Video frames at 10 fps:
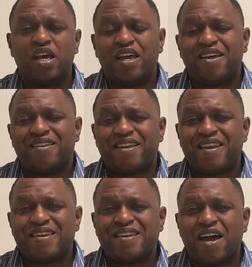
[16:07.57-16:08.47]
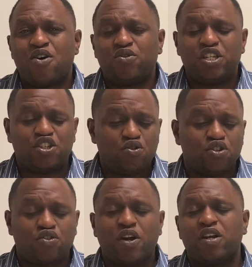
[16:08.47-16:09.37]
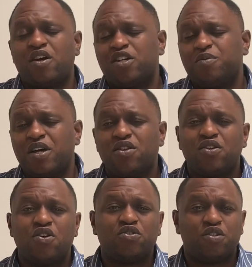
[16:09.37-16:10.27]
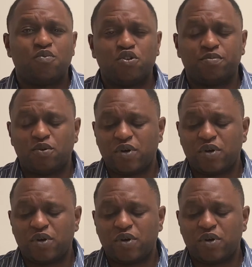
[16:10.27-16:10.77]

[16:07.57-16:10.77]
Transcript: not only use your credit cards but other loans in multiple ways as well.